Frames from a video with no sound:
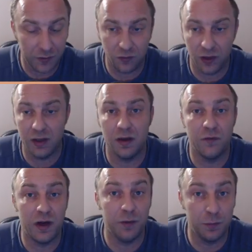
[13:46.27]
creating a
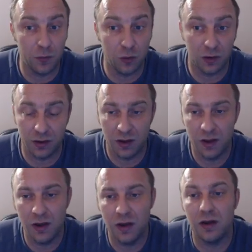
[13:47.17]
very important
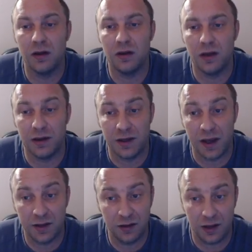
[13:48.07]
uh,
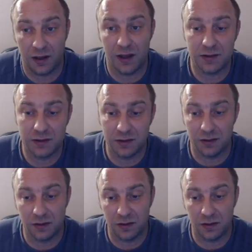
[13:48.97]
attack against uh,